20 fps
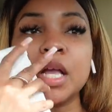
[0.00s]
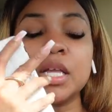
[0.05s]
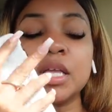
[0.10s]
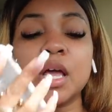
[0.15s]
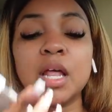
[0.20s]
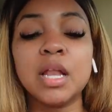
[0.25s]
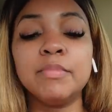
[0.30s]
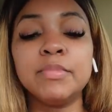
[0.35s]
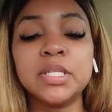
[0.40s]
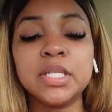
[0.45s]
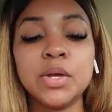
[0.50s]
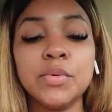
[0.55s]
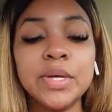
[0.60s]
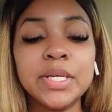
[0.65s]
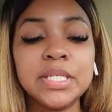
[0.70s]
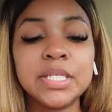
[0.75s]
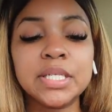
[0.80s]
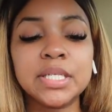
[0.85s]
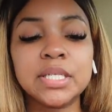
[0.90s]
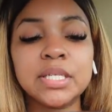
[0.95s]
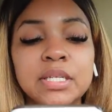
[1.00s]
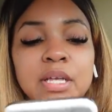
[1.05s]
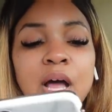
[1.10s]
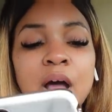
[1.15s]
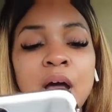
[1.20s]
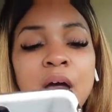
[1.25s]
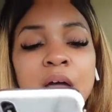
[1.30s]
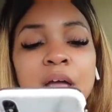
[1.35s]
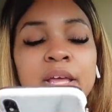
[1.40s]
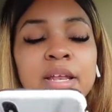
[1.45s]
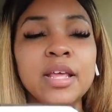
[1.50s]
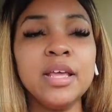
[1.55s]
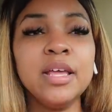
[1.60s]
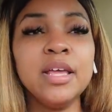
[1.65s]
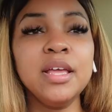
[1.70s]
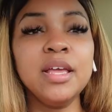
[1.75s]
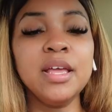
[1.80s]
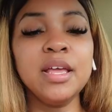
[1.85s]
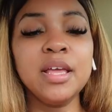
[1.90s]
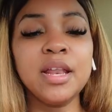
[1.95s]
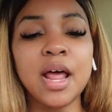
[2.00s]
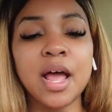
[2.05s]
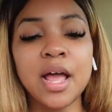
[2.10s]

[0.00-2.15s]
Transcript: y'all, I'm so excited.